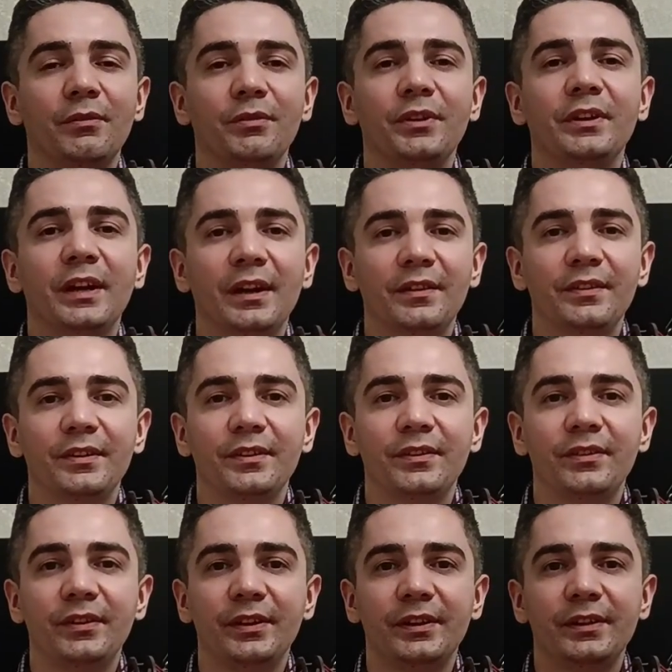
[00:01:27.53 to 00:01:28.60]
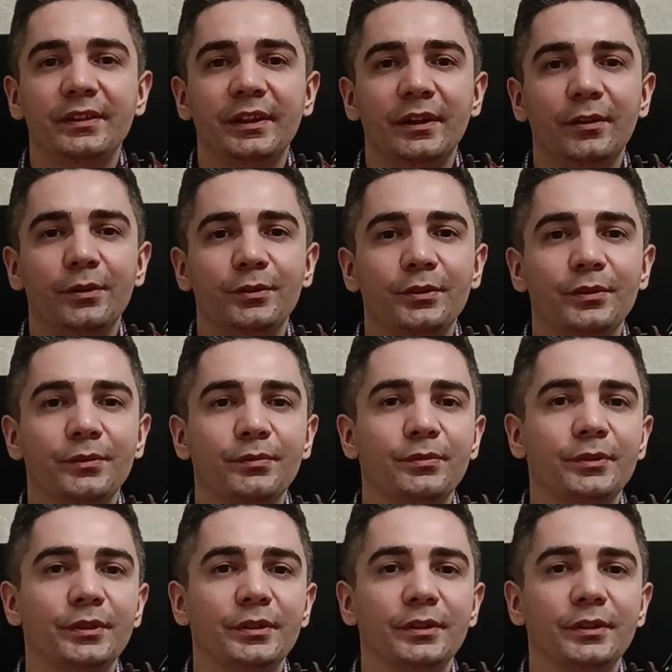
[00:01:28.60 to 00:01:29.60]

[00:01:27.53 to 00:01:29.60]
we gathered there a lot of